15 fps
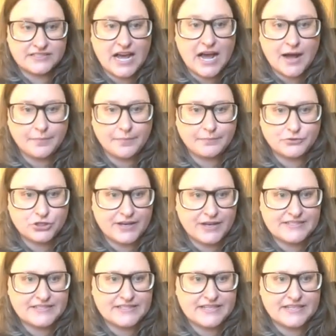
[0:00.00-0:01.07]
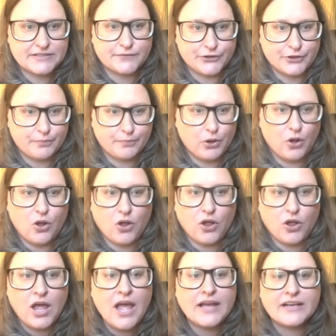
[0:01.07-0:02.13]
top choices for the
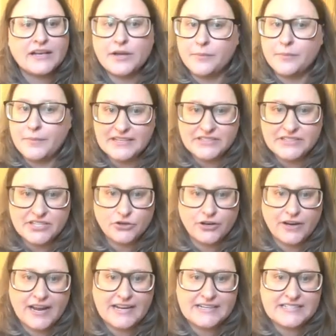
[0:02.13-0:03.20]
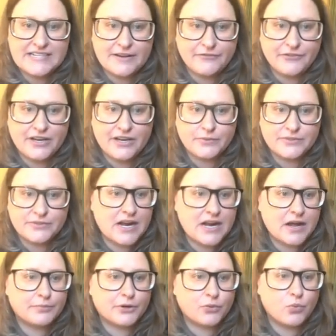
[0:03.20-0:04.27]
poll. Commit to creativity was
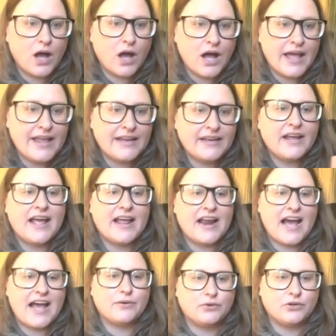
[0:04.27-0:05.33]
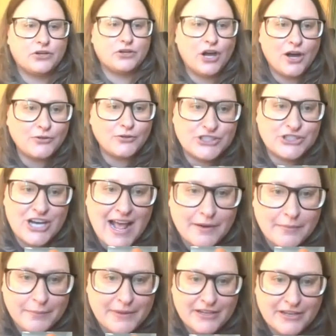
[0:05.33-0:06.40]
number 1, and I will coach
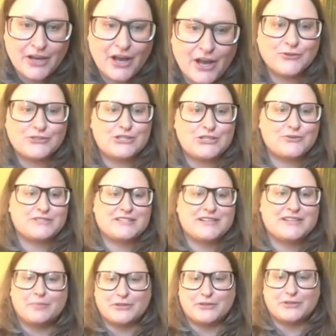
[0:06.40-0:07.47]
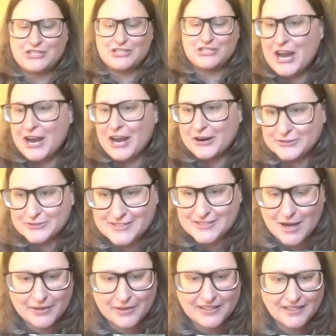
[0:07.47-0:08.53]
and be coached was number 2.
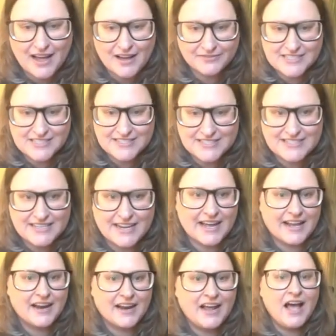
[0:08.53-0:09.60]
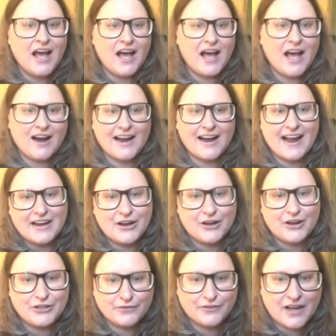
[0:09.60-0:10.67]
So we love to see it. All right, I know
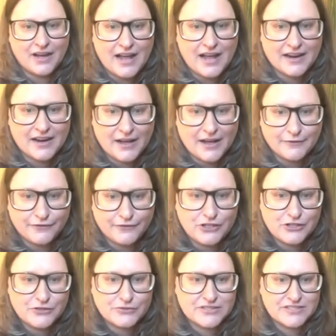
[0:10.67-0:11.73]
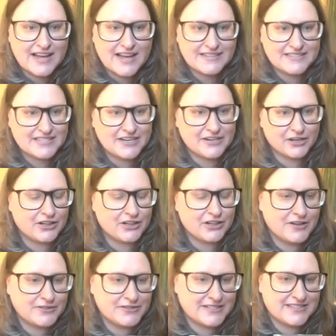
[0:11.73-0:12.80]
you've got a few slides here to
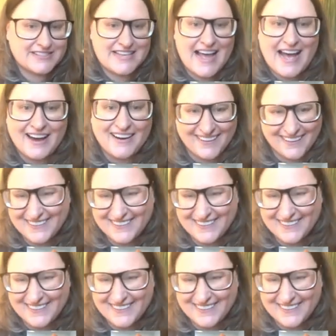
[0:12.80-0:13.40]
close this out.